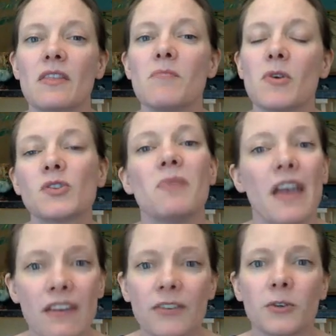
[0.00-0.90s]
the most
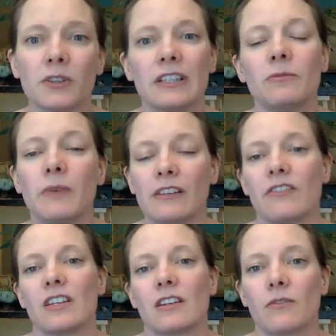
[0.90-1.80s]
behaviorally
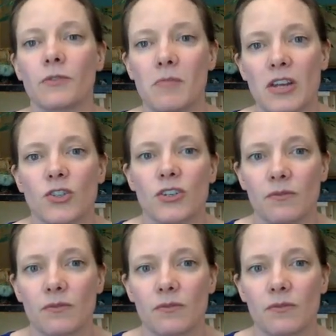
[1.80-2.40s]
relevant information.